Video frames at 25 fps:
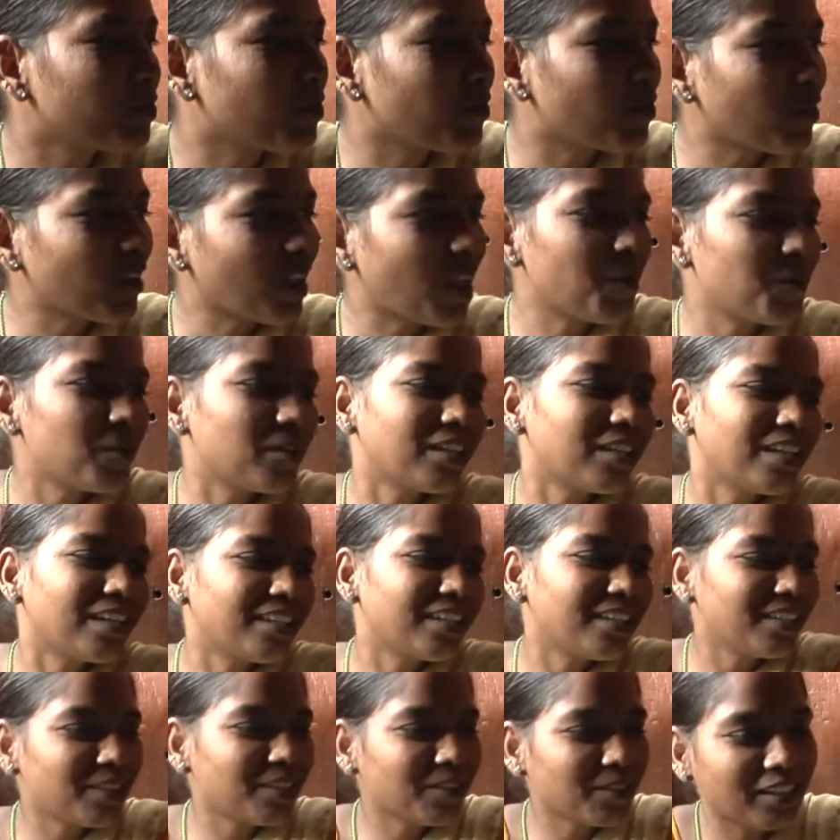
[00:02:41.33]
Jessie
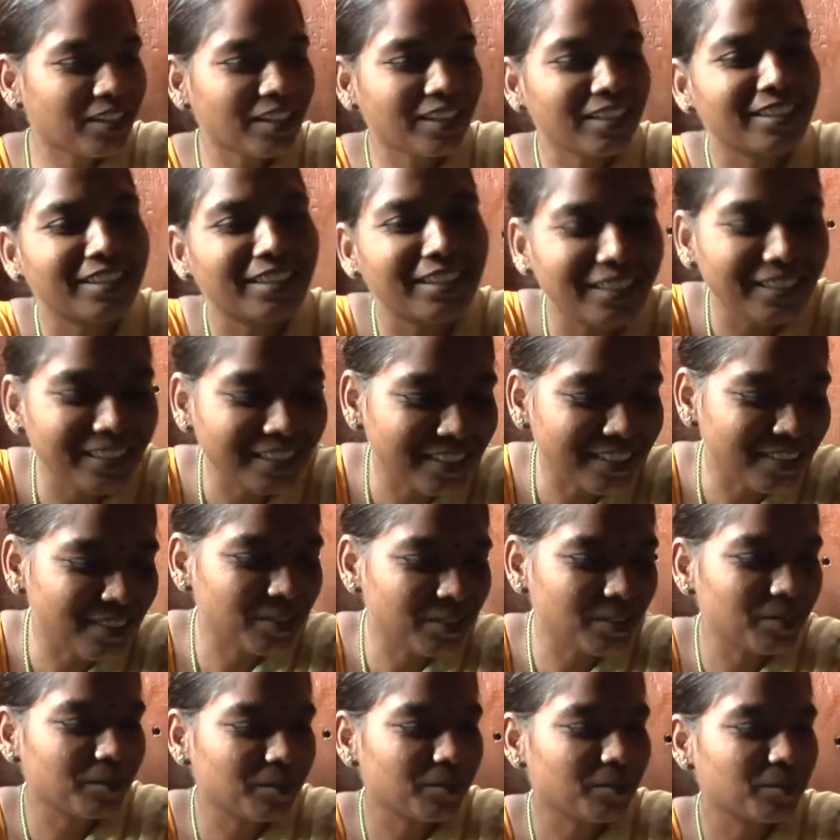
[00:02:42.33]
even taught me how to
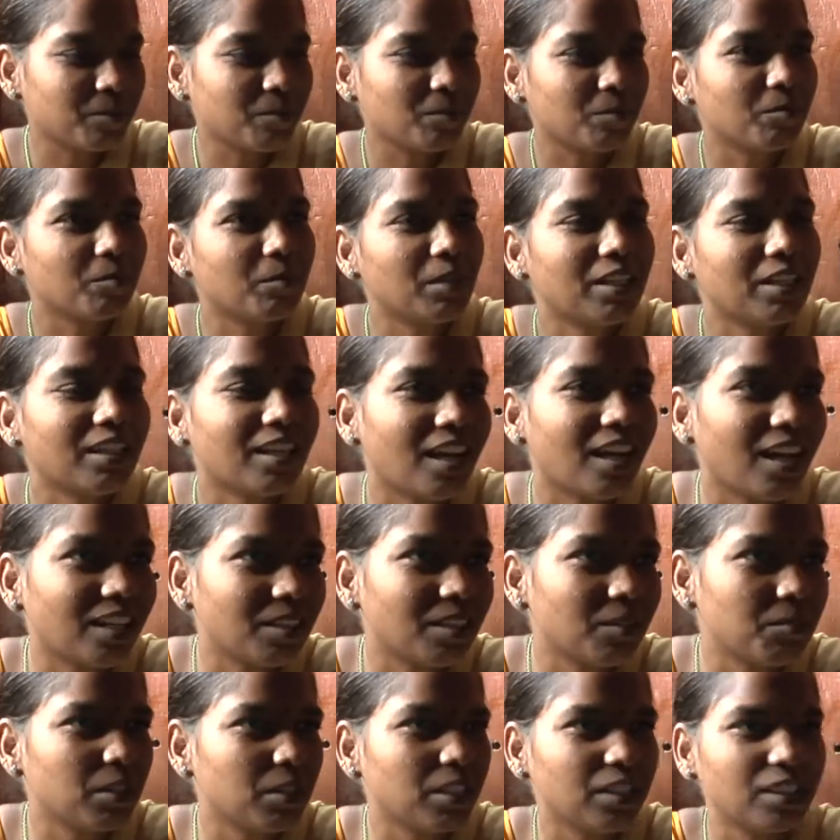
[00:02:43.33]
pray to God.
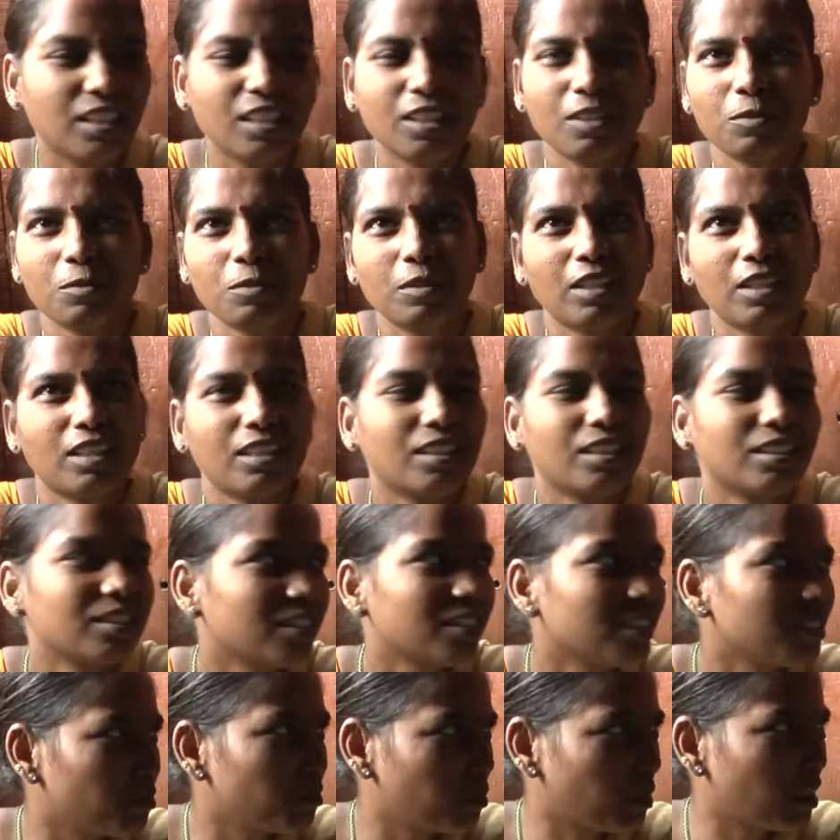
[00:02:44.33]
Through her
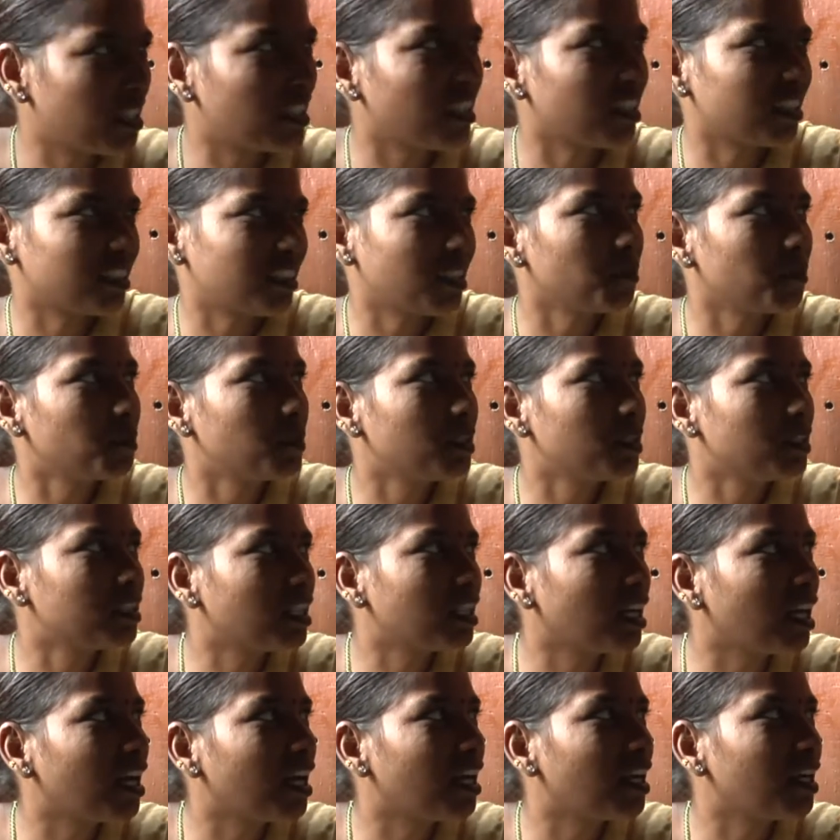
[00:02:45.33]
guidance, now
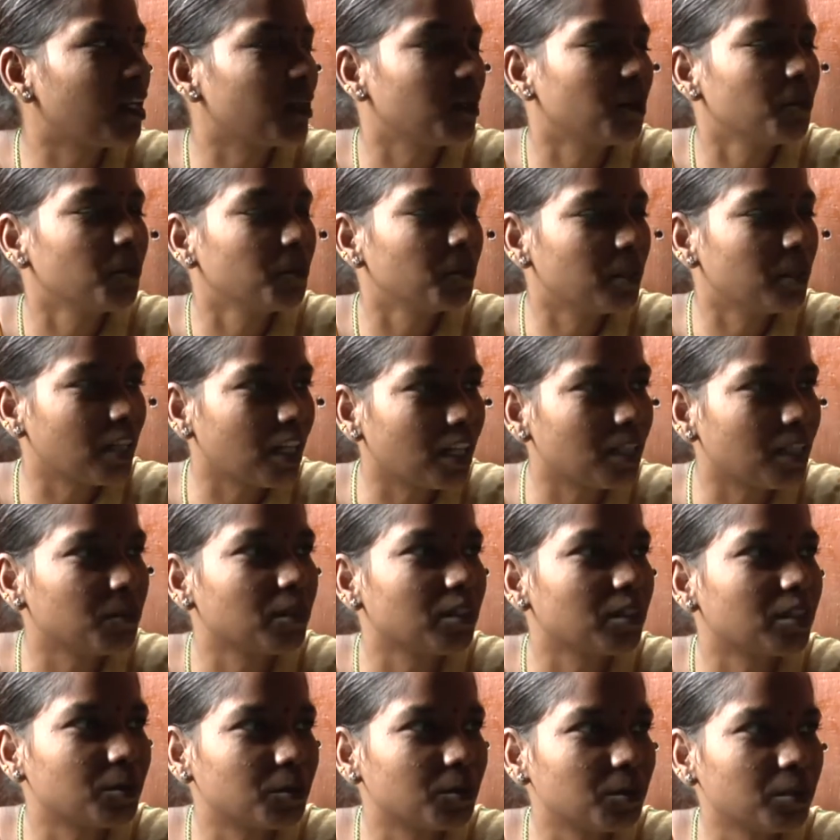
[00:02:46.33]
I am praying to
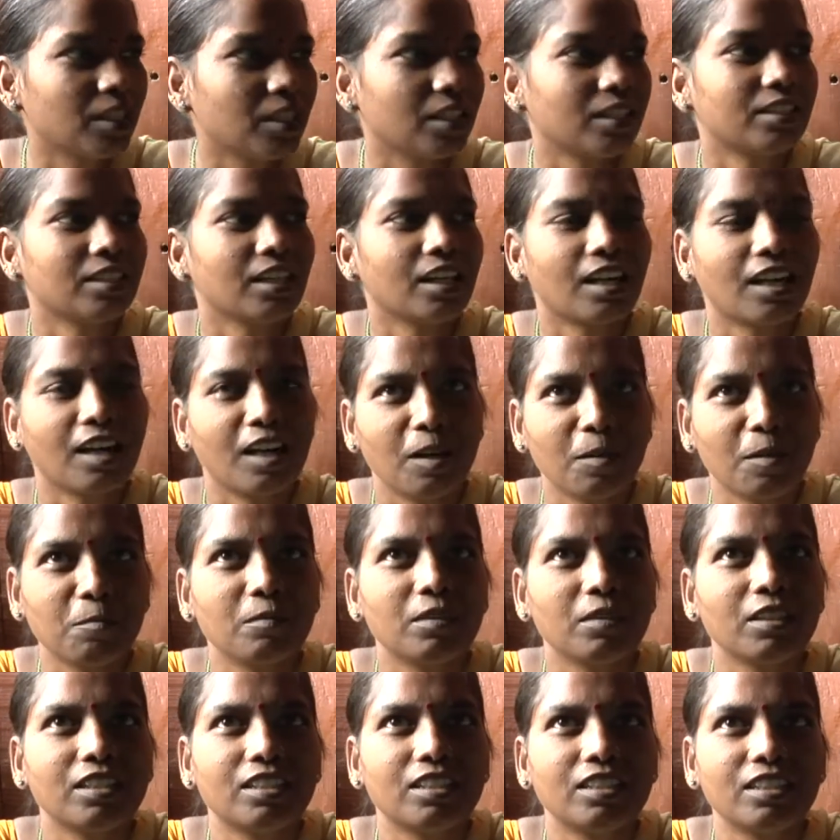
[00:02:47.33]
God and
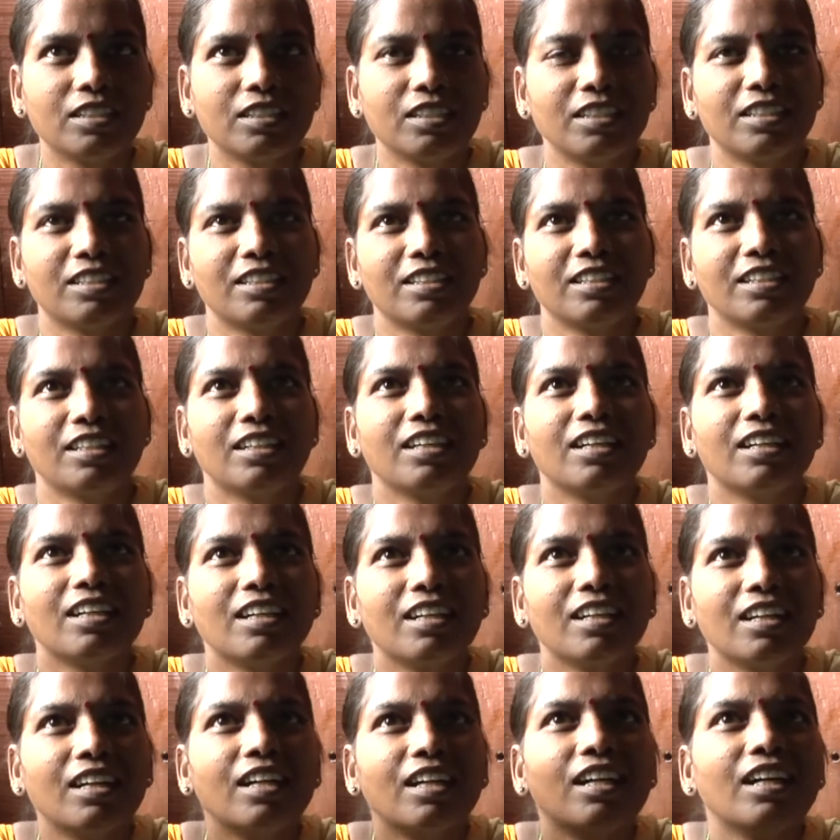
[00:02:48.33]
God is doing a
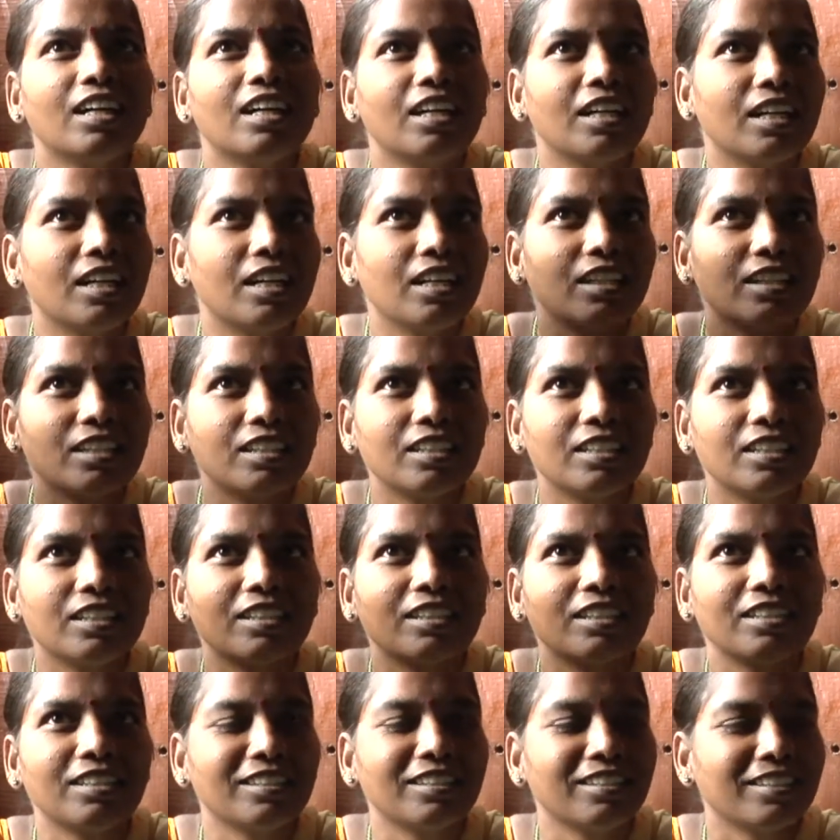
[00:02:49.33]
great miracle in
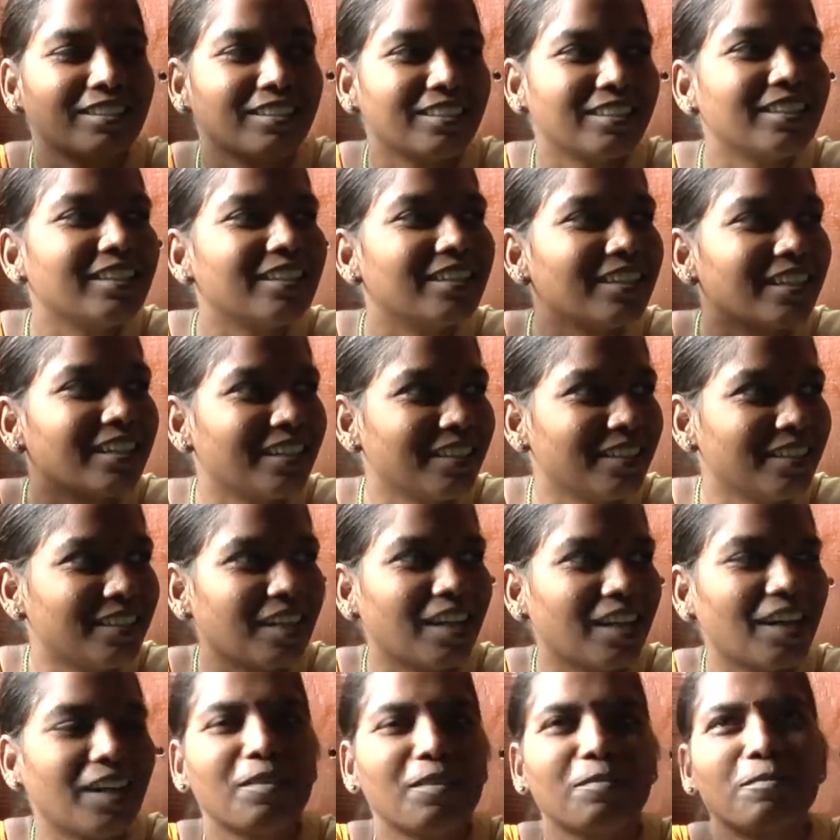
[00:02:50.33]
my leg
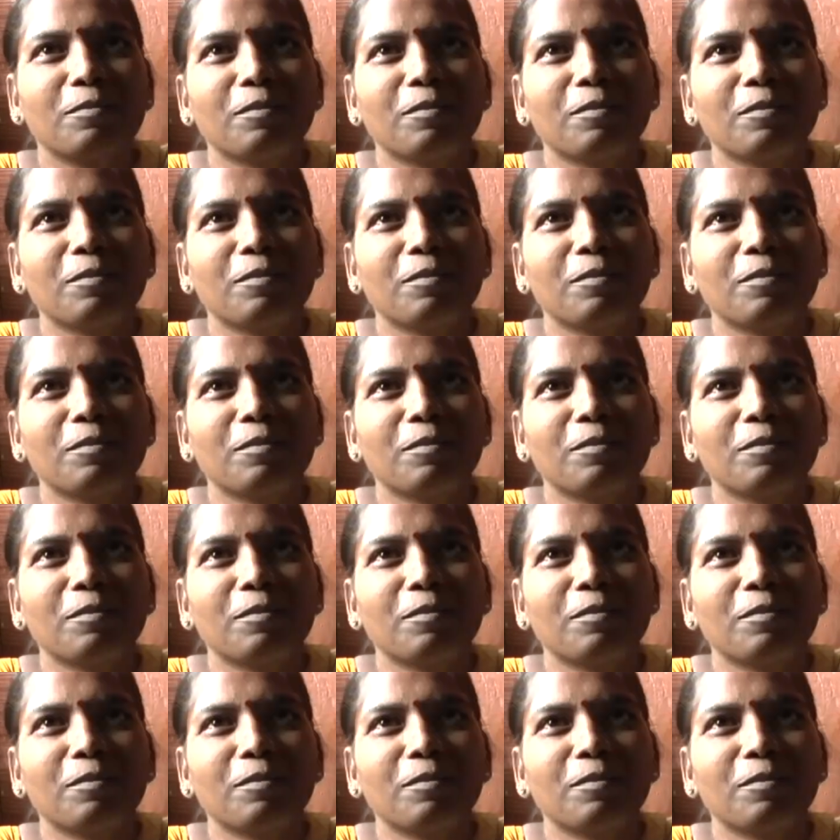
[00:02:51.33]
and